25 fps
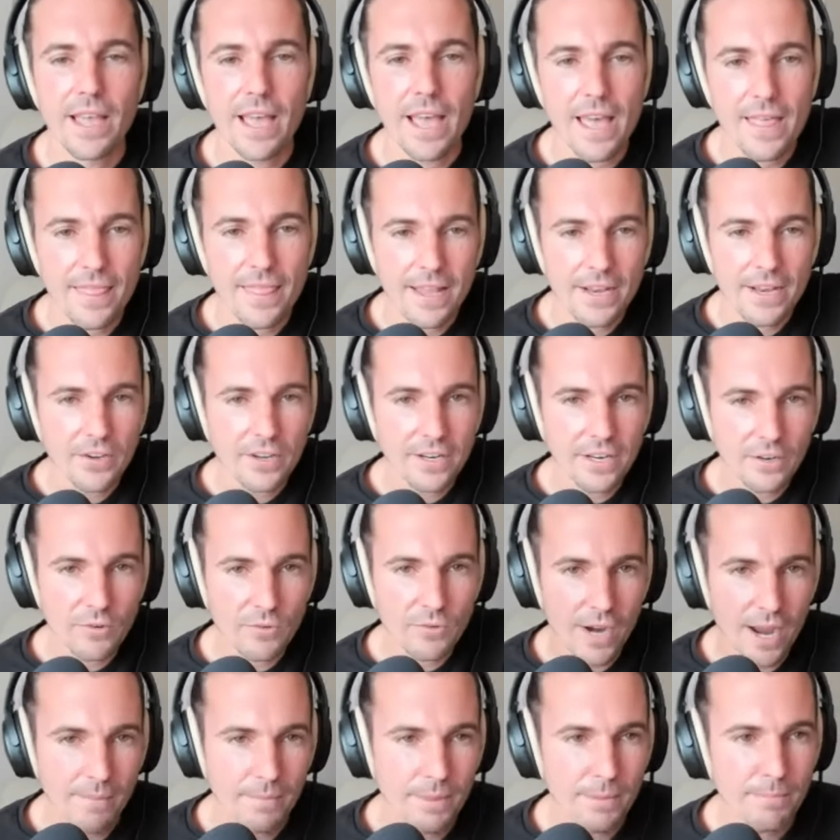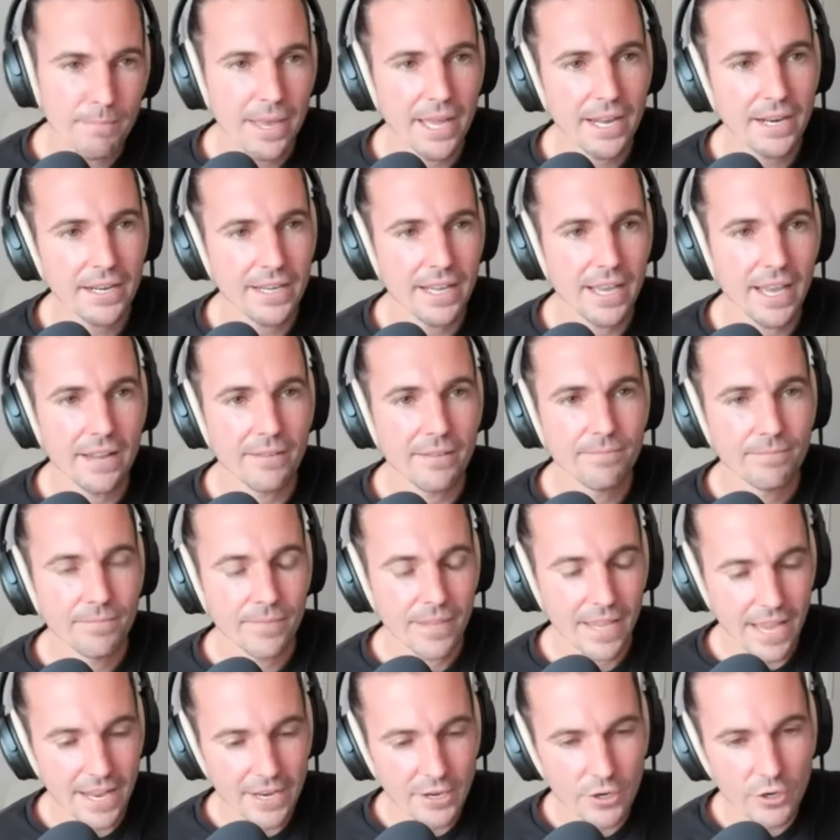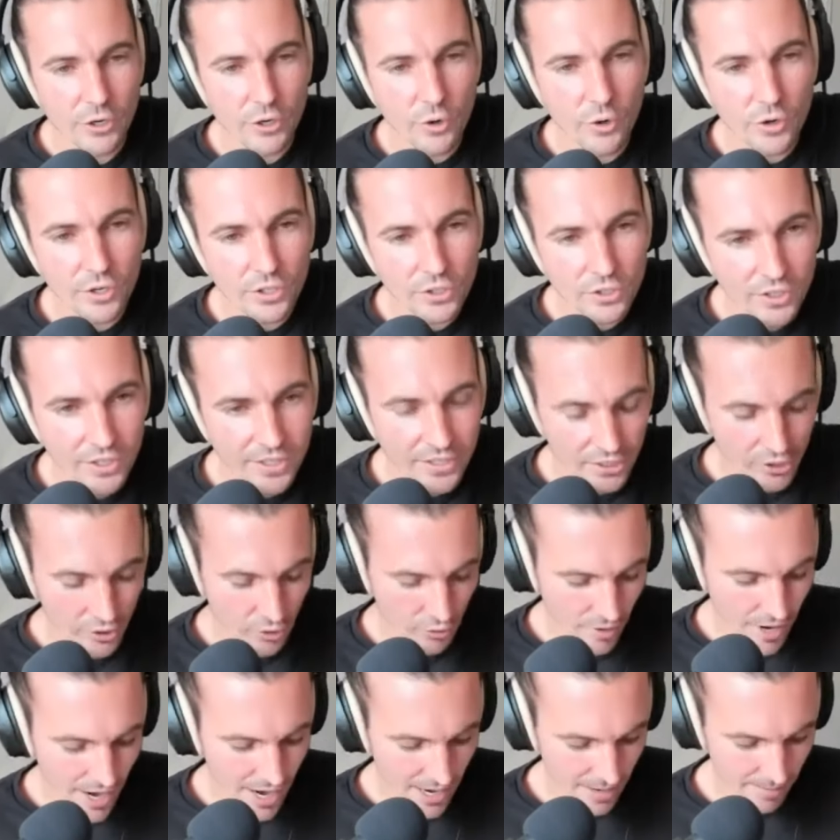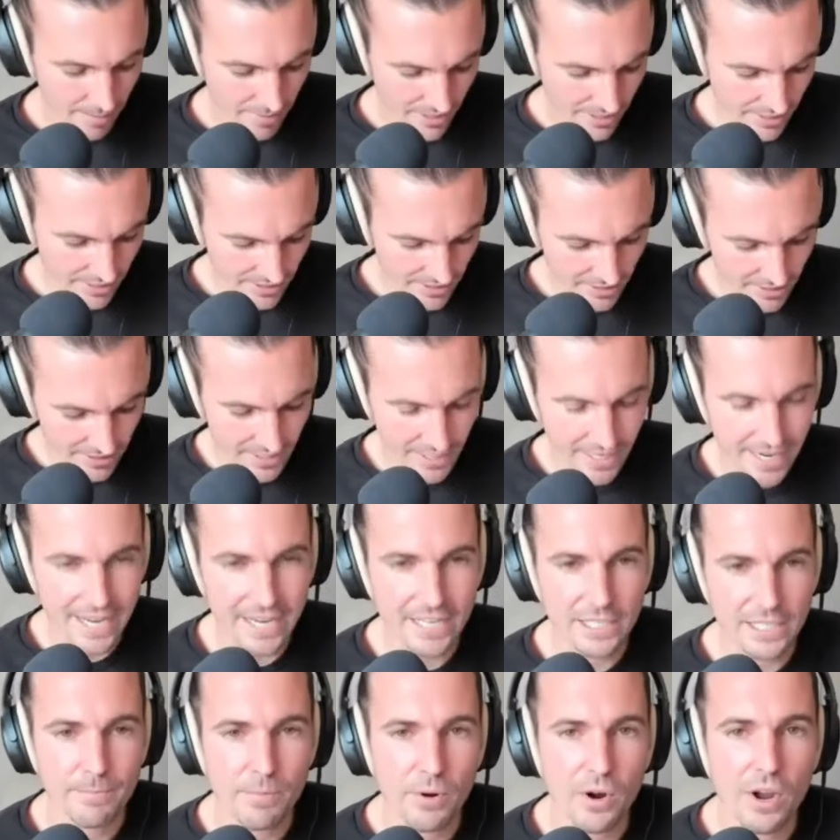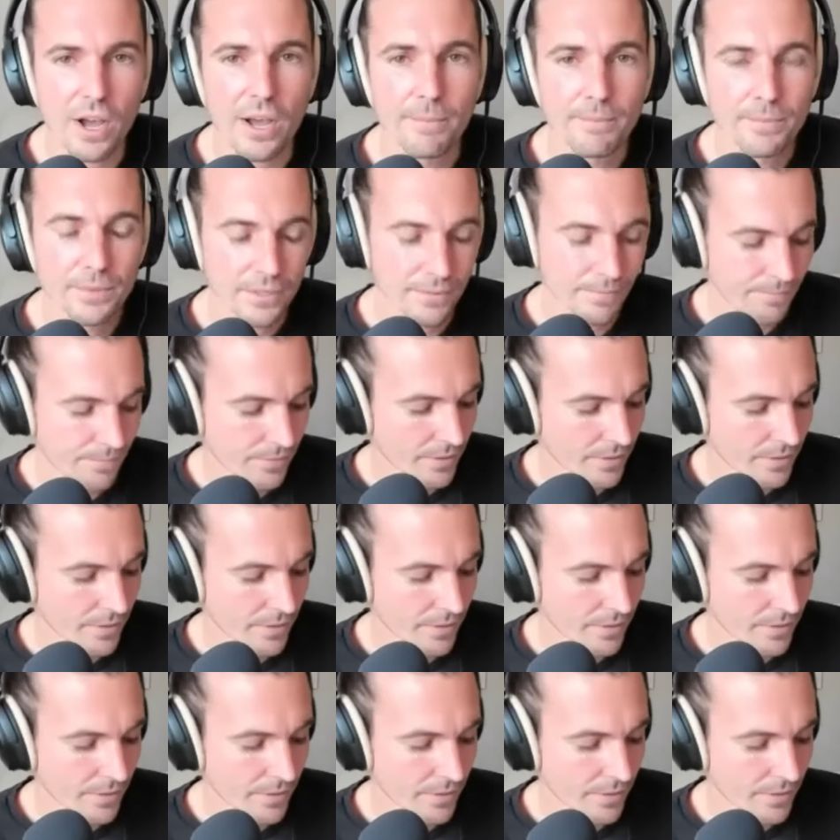And then you're going to grab the pen again, and you're going to describe, and this is the next prompt,